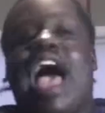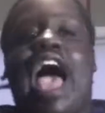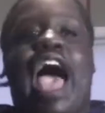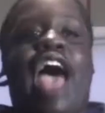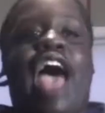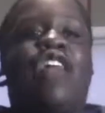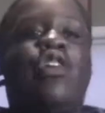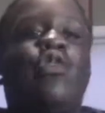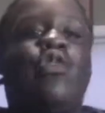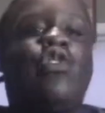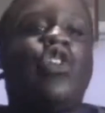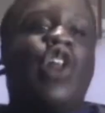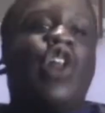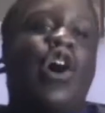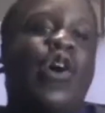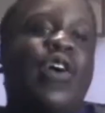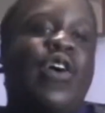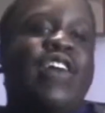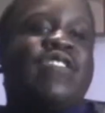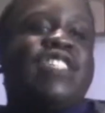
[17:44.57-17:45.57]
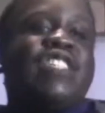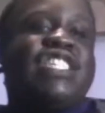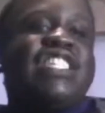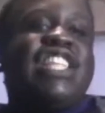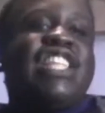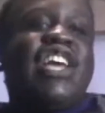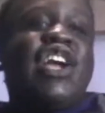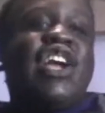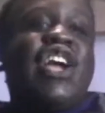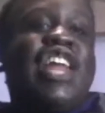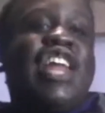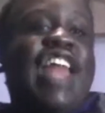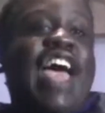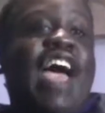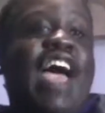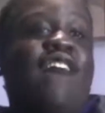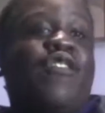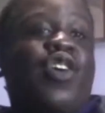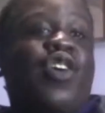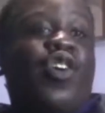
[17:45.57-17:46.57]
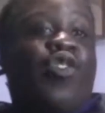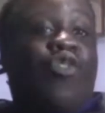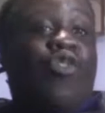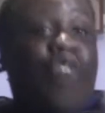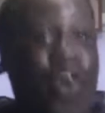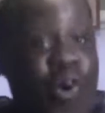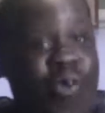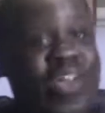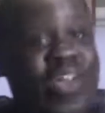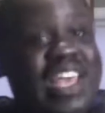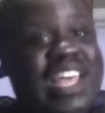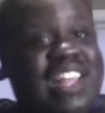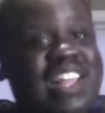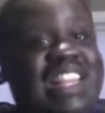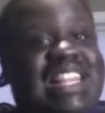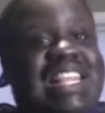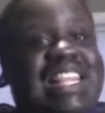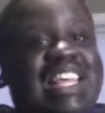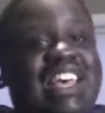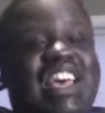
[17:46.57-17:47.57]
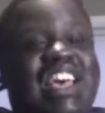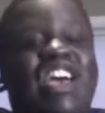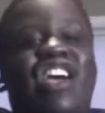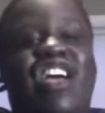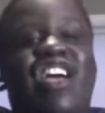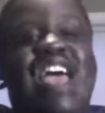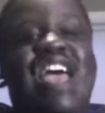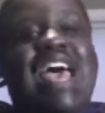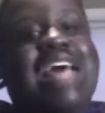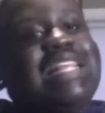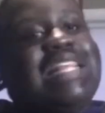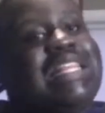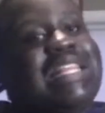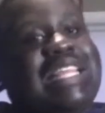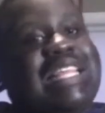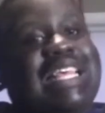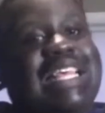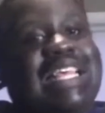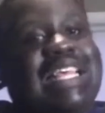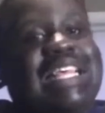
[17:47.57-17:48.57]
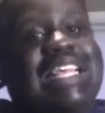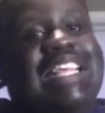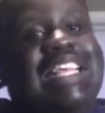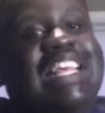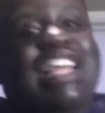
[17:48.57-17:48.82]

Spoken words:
I don't know if they're gonna have her grow into her essence,